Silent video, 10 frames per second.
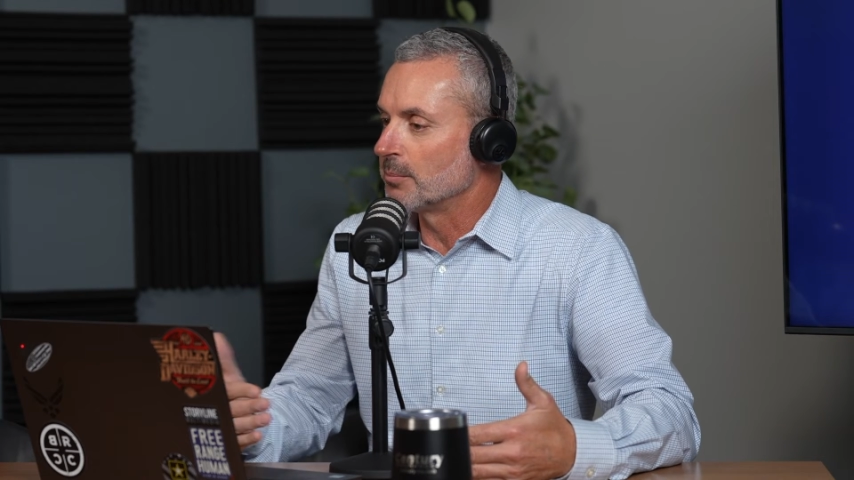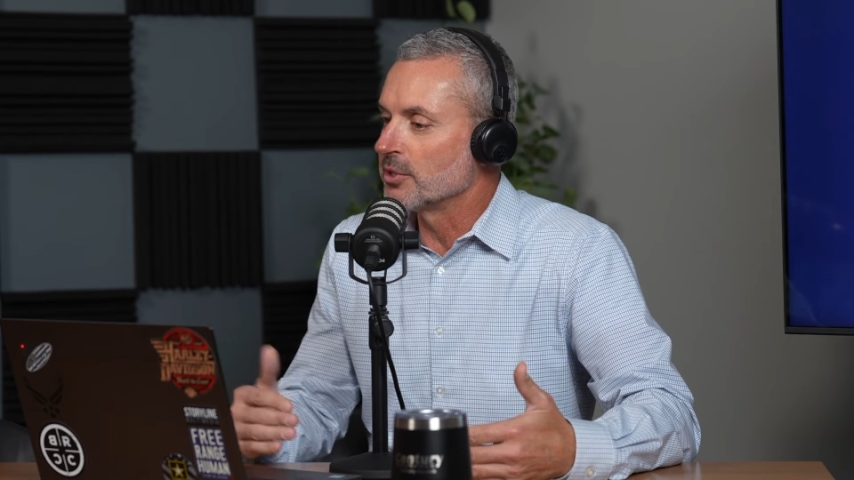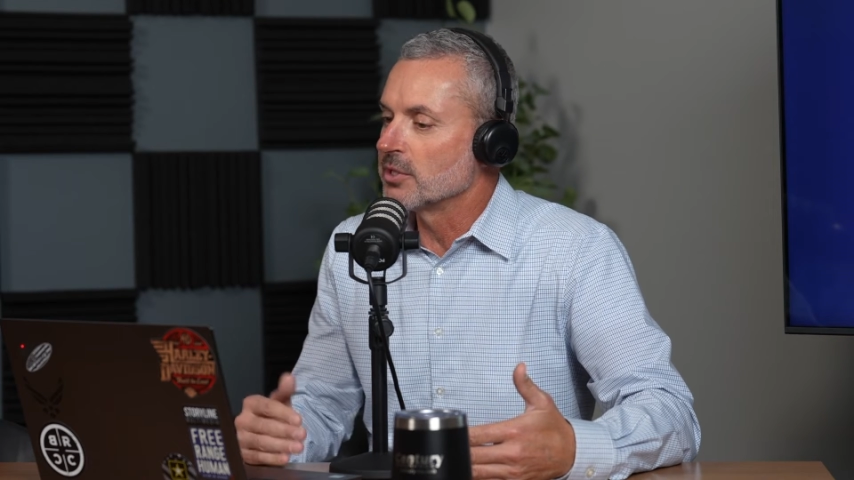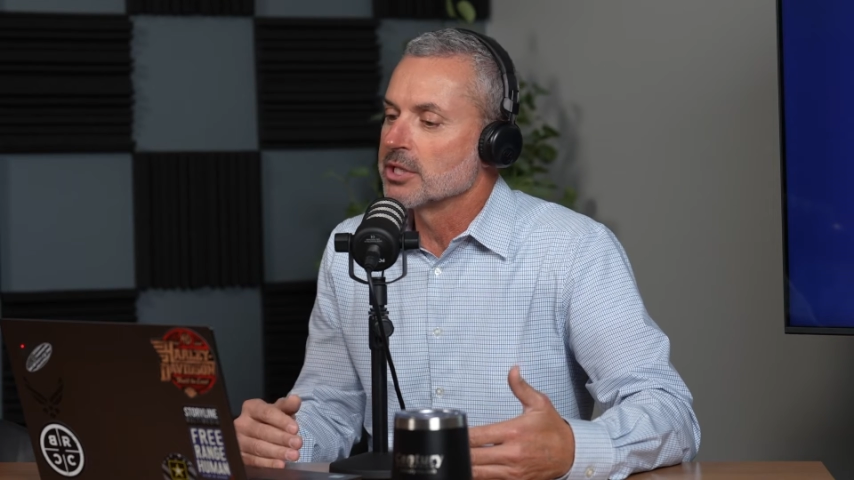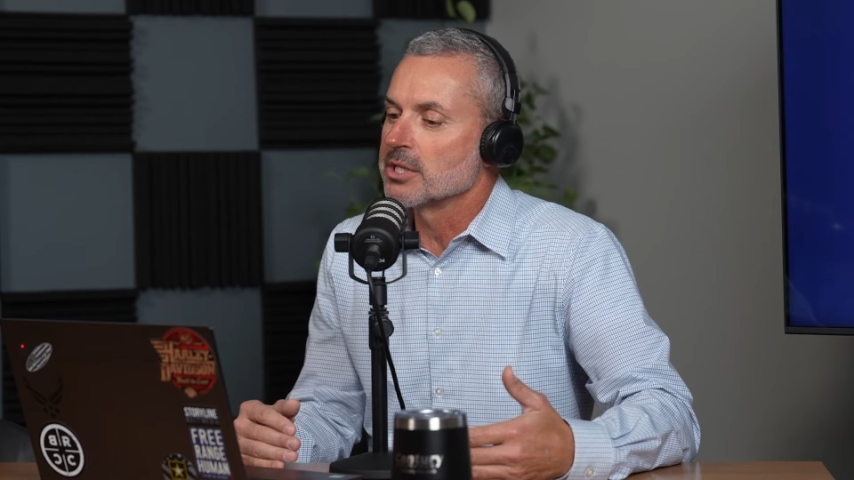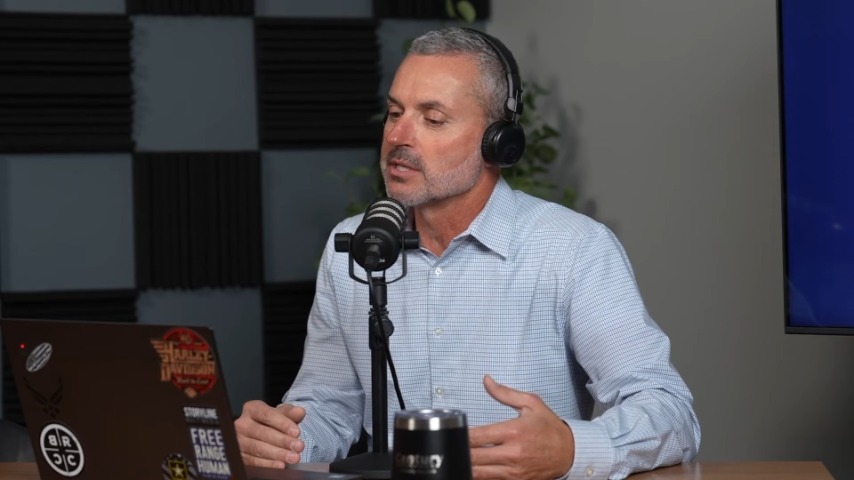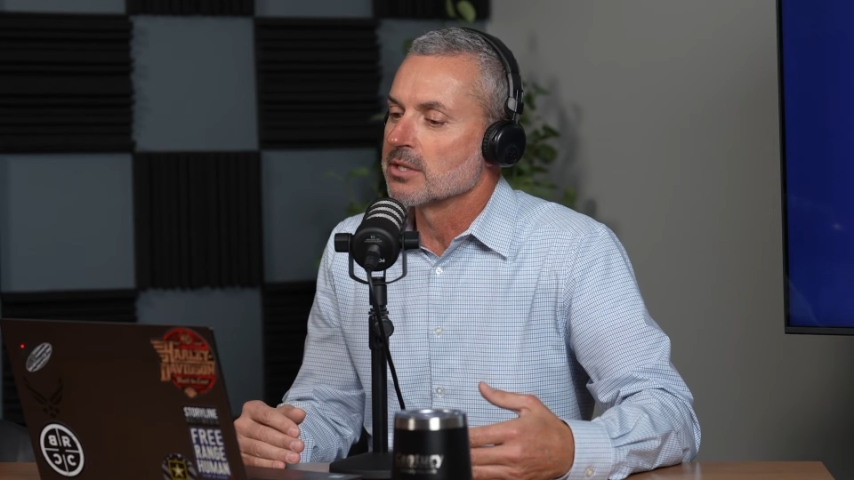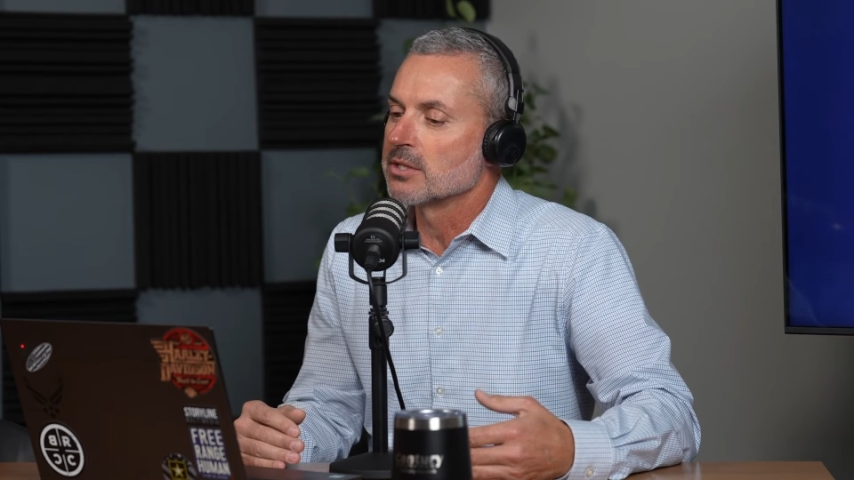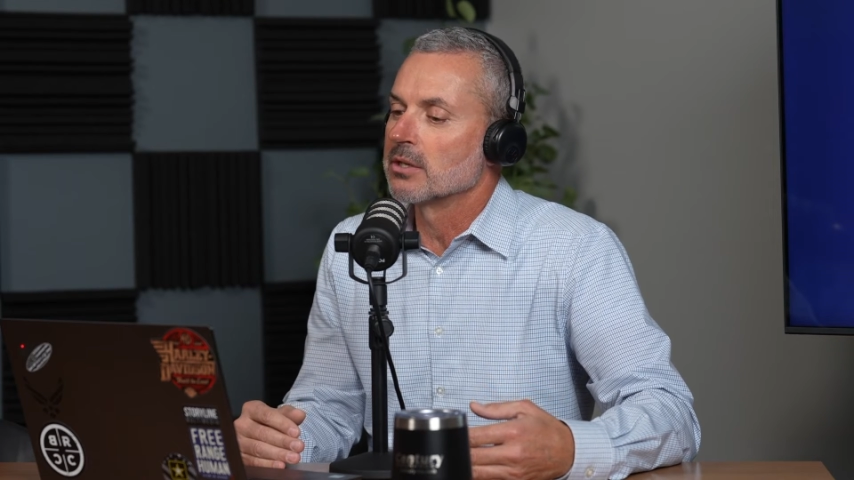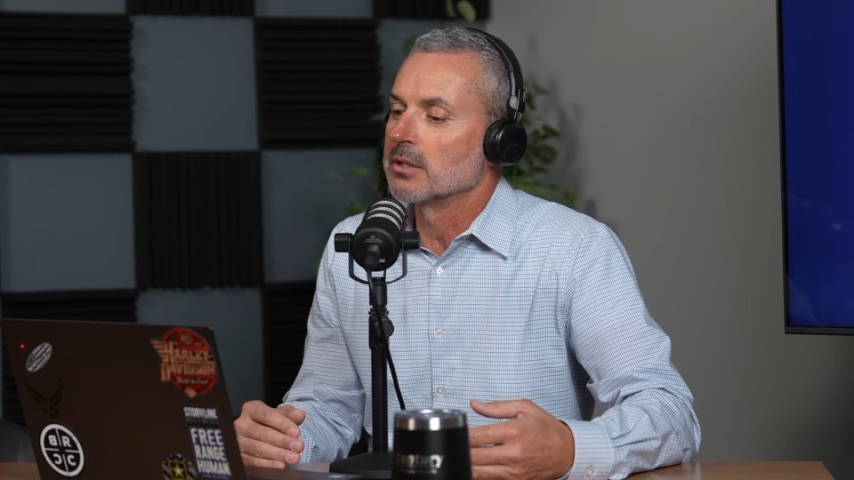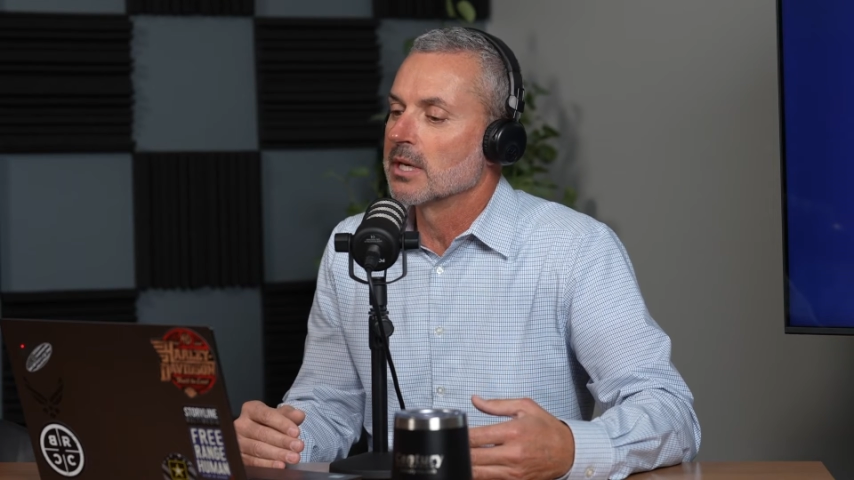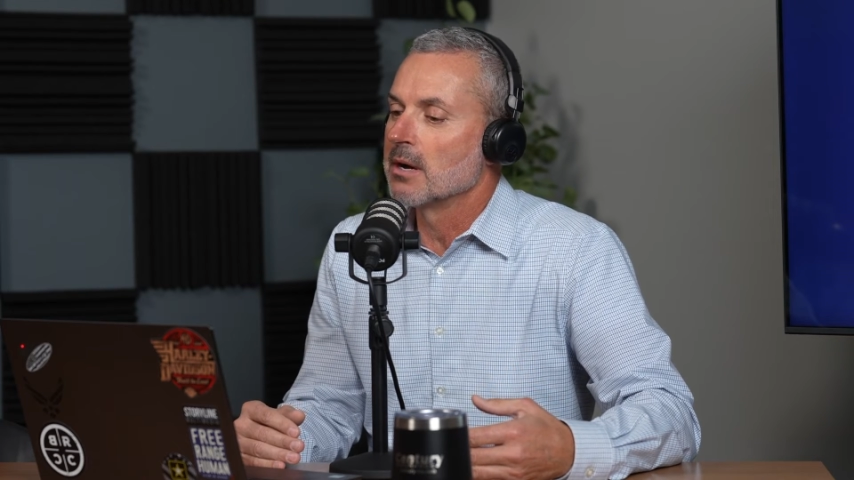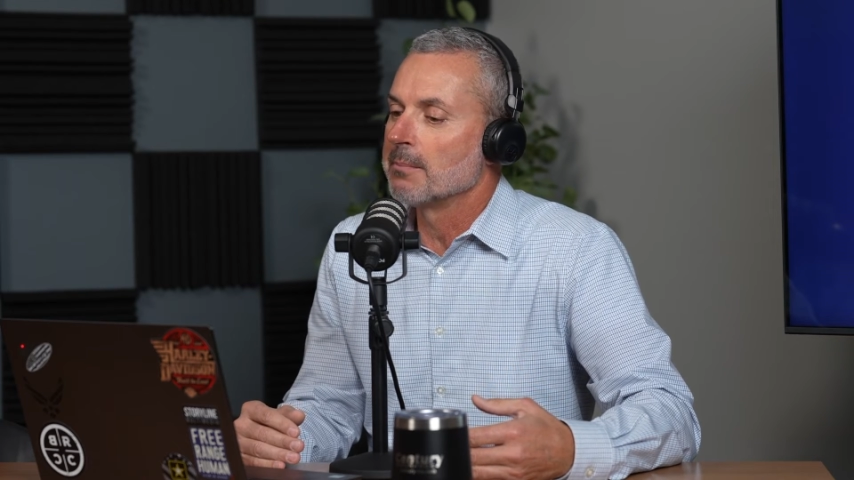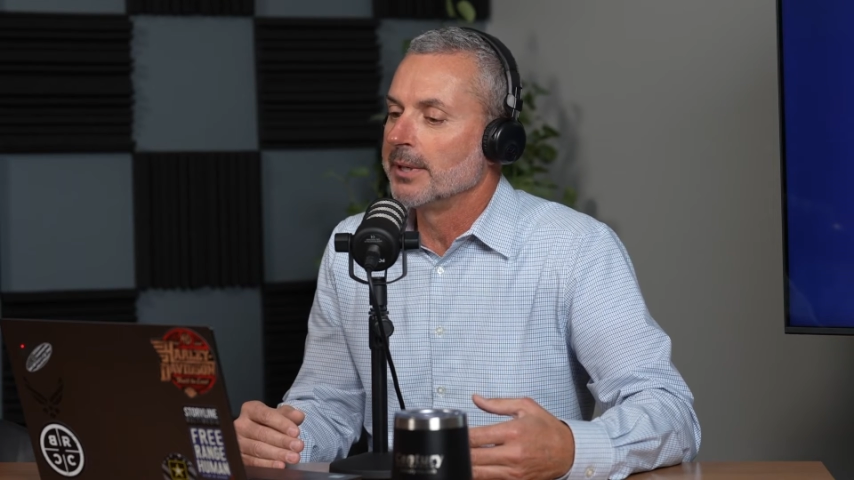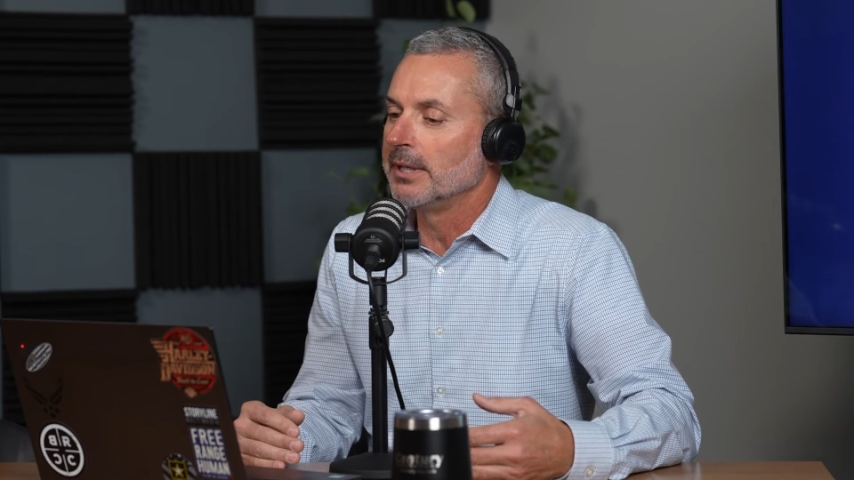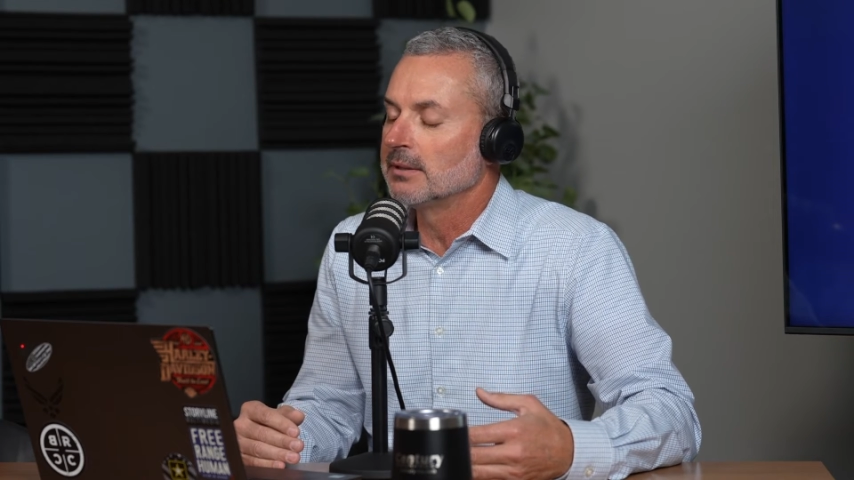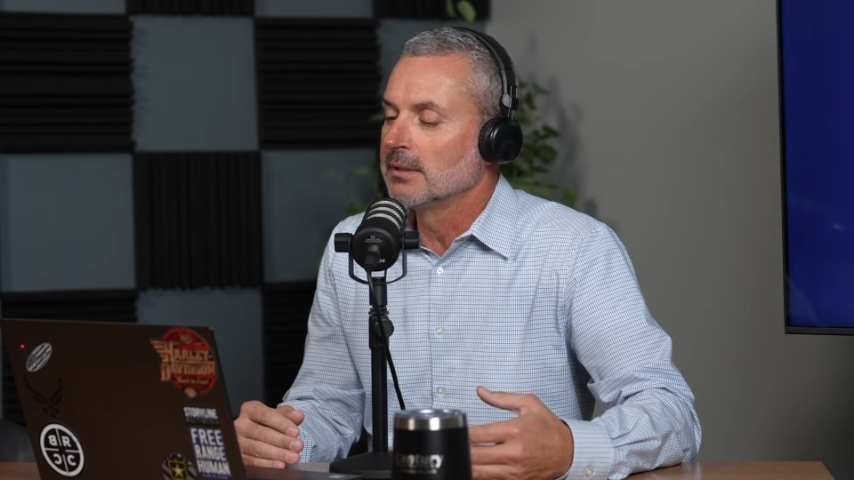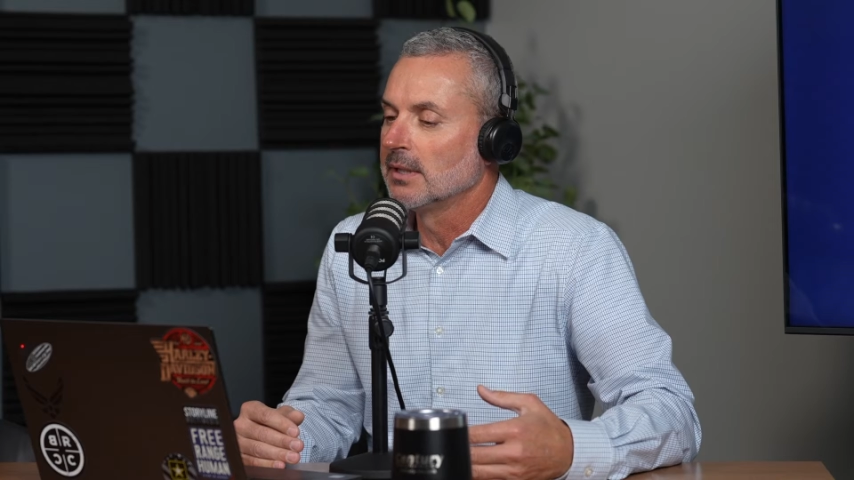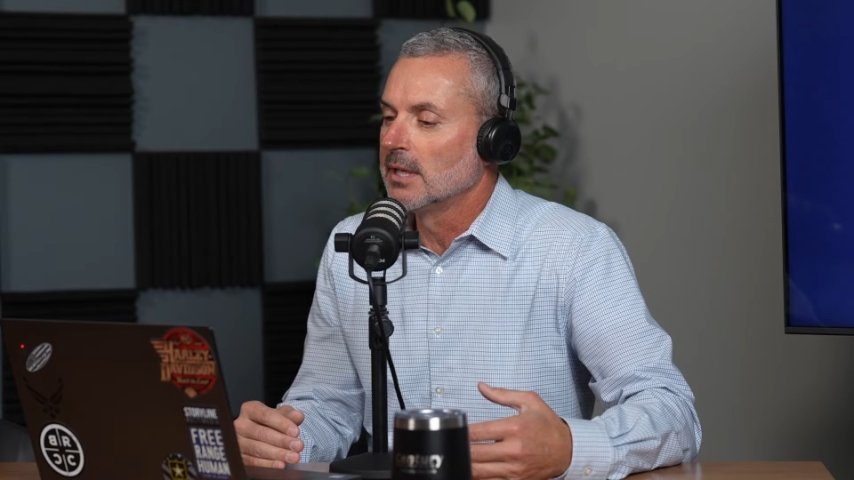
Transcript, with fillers: positions at certain companies.